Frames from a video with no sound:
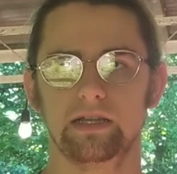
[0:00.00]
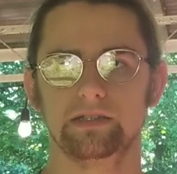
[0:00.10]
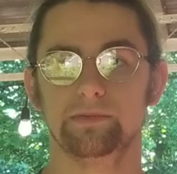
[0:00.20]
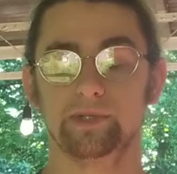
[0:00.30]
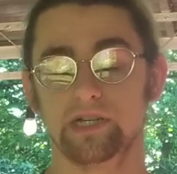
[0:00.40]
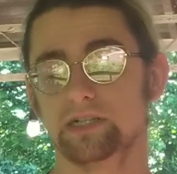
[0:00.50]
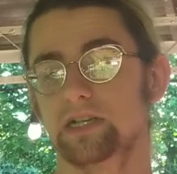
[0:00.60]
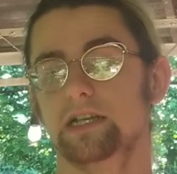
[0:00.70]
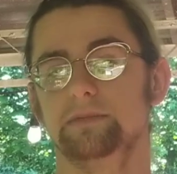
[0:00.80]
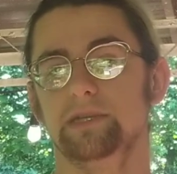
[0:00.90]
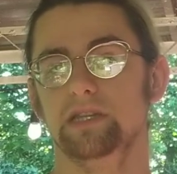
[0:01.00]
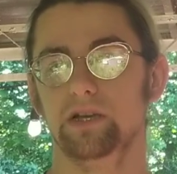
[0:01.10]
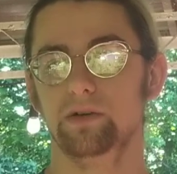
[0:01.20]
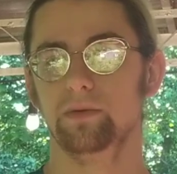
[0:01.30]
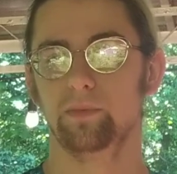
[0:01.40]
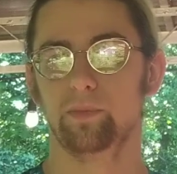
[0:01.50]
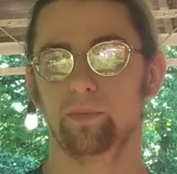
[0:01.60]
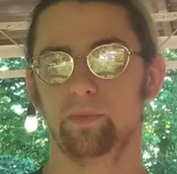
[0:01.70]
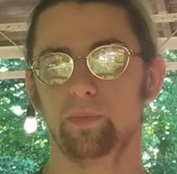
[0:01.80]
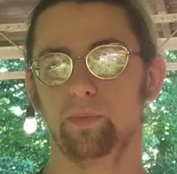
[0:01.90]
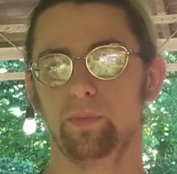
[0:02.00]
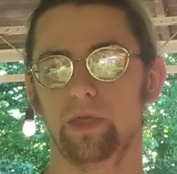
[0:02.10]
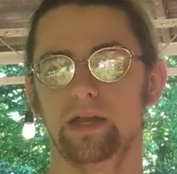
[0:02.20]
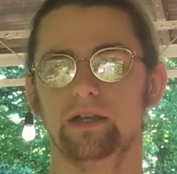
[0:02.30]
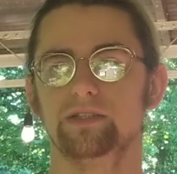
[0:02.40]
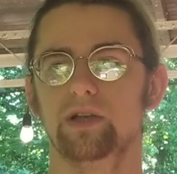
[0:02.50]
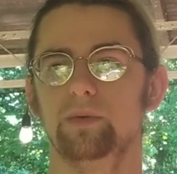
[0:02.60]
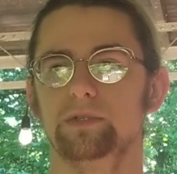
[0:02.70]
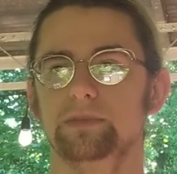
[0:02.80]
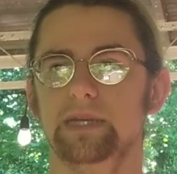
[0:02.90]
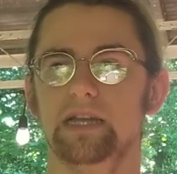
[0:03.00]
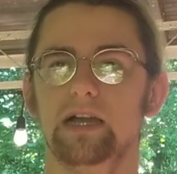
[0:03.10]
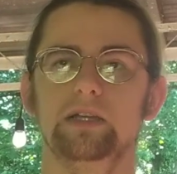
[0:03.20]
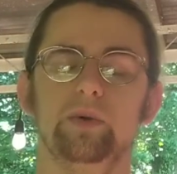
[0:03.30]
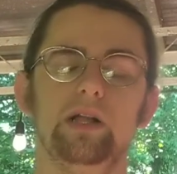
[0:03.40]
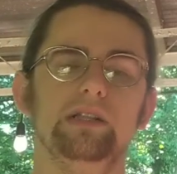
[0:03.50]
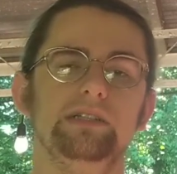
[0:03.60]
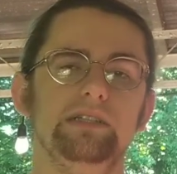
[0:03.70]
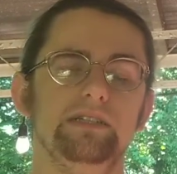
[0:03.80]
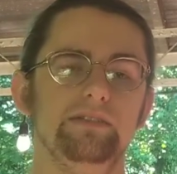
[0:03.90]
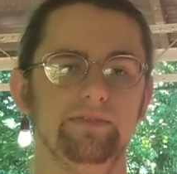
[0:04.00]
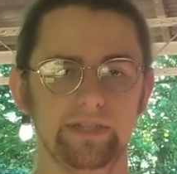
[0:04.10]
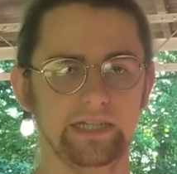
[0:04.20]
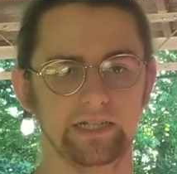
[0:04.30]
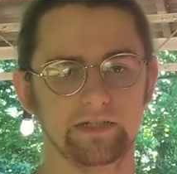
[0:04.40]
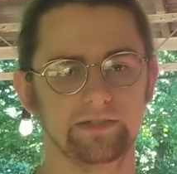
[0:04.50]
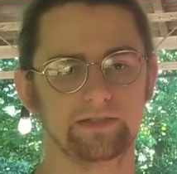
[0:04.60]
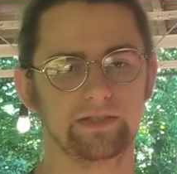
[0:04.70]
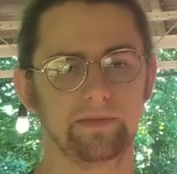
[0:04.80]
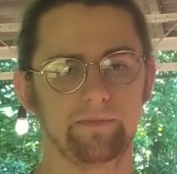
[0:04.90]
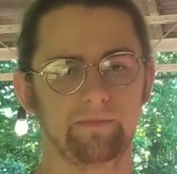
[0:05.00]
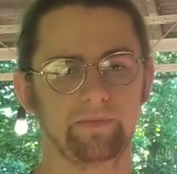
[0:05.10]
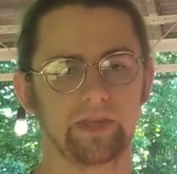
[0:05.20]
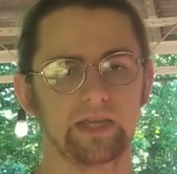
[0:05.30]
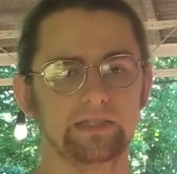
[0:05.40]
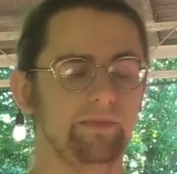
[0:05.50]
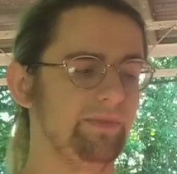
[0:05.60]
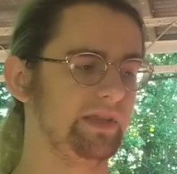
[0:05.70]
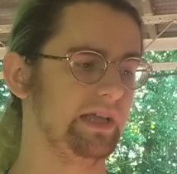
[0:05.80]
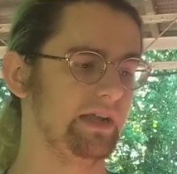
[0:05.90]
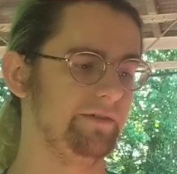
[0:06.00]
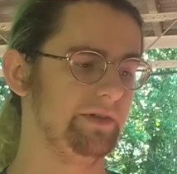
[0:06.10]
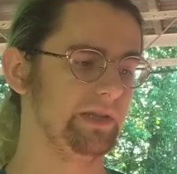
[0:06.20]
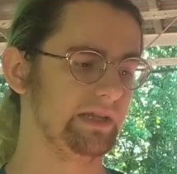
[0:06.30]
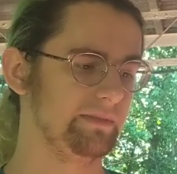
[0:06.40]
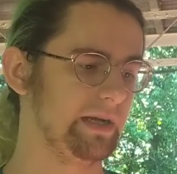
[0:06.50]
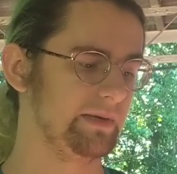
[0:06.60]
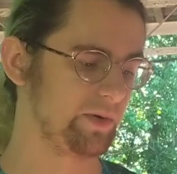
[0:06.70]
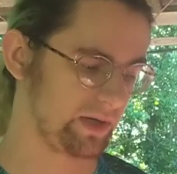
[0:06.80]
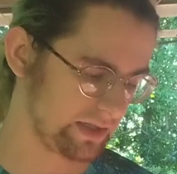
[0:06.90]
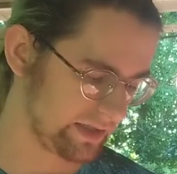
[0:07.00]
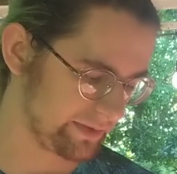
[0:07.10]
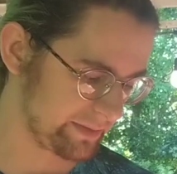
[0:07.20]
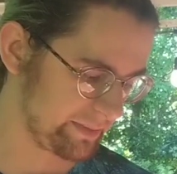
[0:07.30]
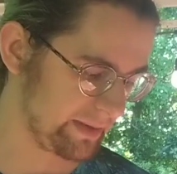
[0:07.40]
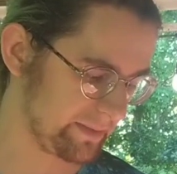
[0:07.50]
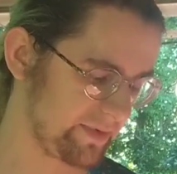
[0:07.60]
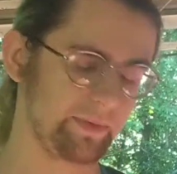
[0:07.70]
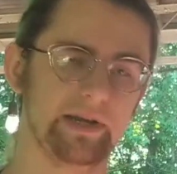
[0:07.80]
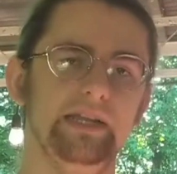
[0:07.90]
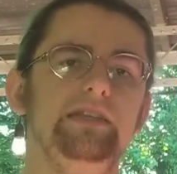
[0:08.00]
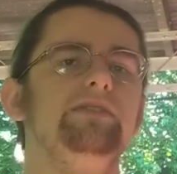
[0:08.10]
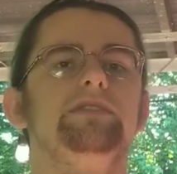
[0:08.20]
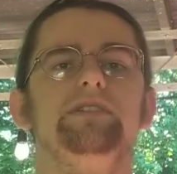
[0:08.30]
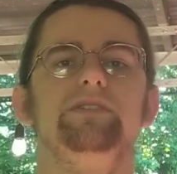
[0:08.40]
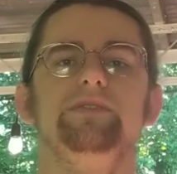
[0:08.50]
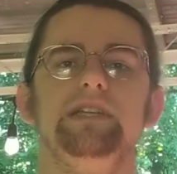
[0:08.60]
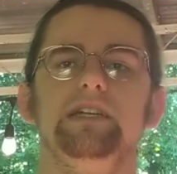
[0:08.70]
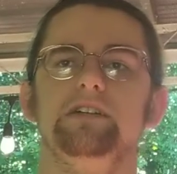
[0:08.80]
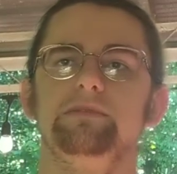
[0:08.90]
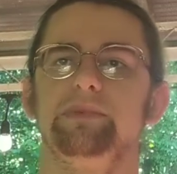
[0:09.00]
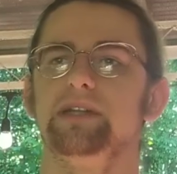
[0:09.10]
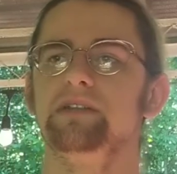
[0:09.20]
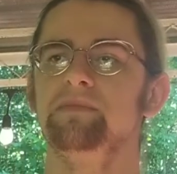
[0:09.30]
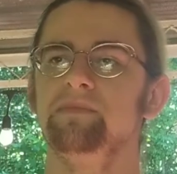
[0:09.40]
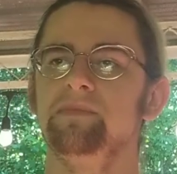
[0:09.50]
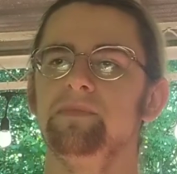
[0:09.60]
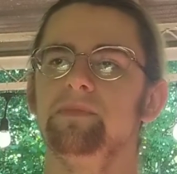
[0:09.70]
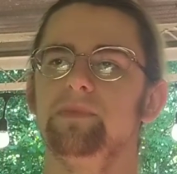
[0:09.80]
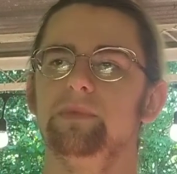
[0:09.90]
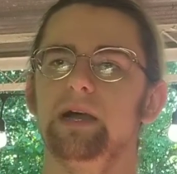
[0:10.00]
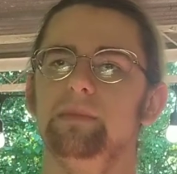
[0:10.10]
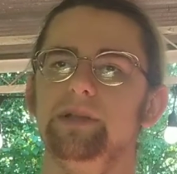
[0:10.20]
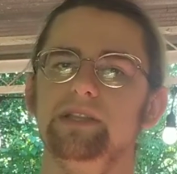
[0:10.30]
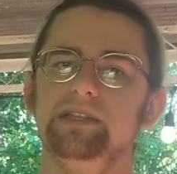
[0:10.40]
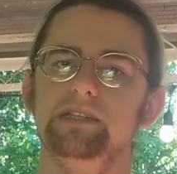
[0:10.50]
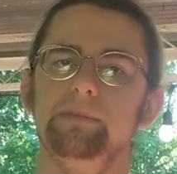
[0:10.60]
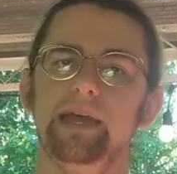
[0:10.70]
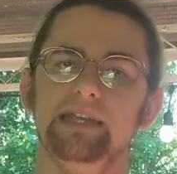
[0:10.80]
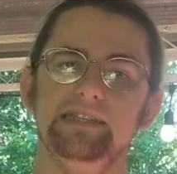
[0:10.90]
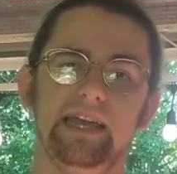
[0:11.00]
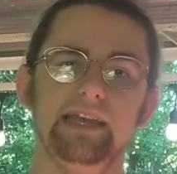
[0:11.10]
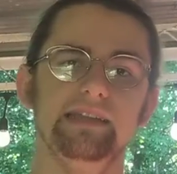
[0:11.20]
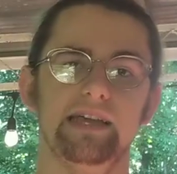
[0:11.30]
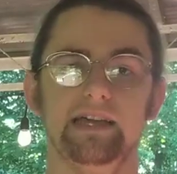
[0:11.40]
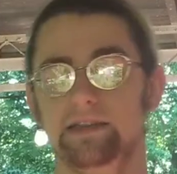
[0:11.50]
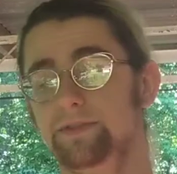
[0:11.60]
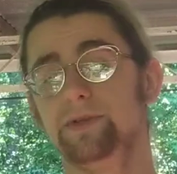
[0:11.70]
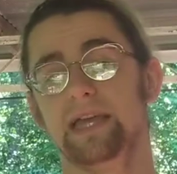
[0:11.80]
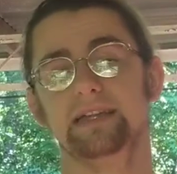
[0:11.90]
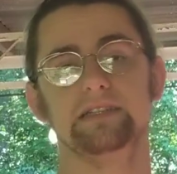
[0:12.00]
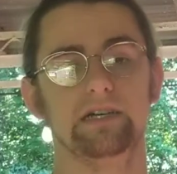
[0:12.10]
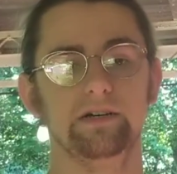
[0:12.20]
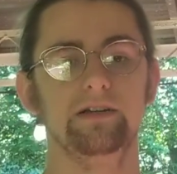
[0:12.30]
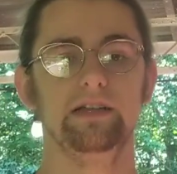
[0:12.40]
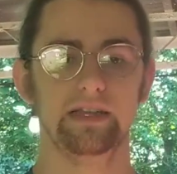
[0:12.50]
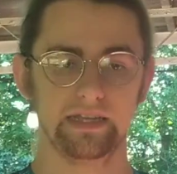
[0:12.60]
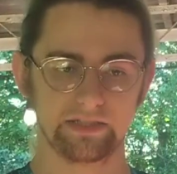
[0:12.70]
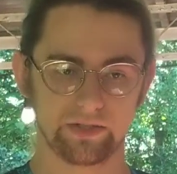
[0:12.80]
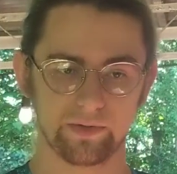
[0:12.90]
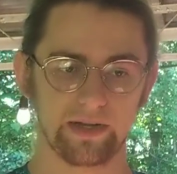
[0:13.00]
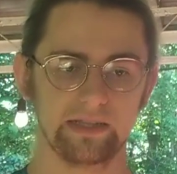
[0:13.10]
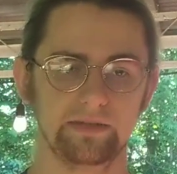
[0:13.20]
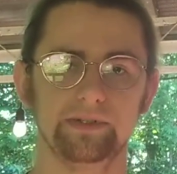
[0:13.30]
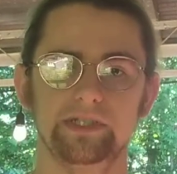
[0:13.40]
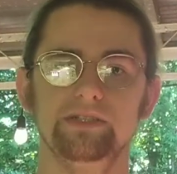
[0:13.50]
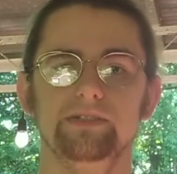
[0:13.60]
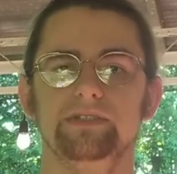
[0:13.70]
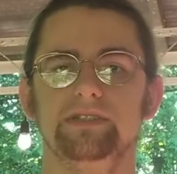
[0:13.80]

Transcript: So production has been low, and also I want to make high-quality videos. Something that I feel like my quality was bumped from when I used to do videos, but my ability to maintain that, if you can't tell, is greatly reduced.